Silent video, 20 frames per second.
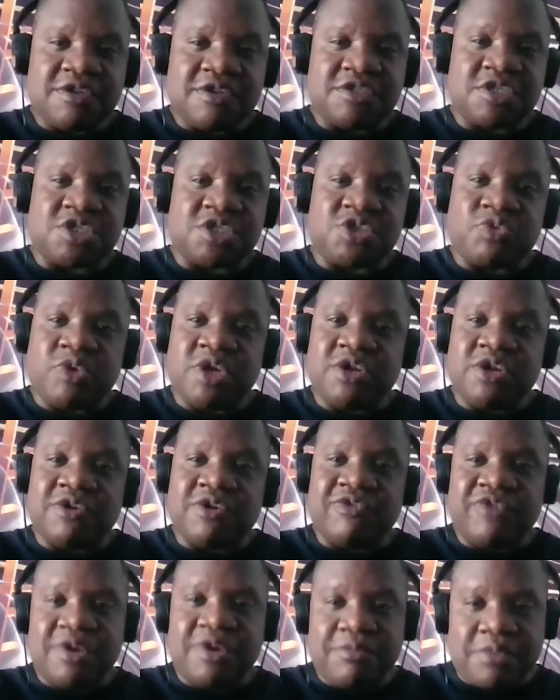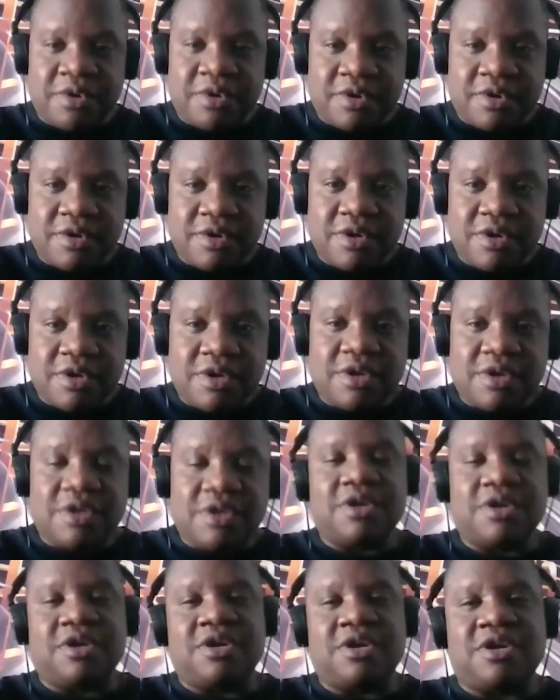to Sweet November.
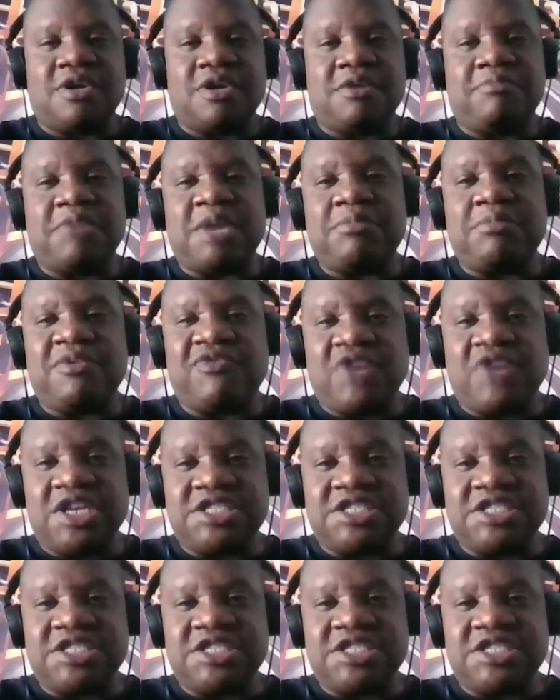Babyface